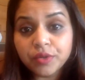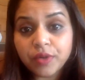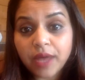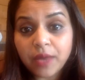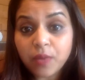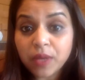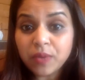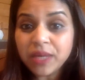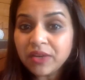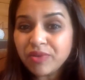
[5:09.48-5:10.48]
And when
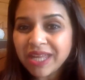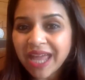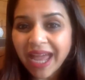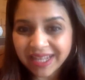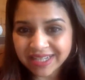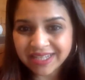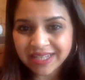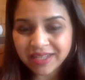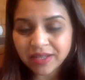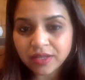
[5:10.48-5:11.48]
we
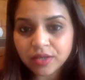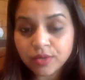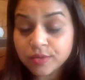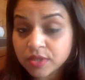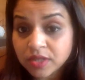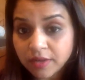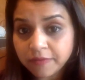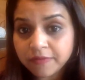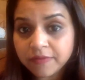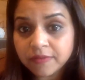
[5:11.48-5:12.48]
react to stuff,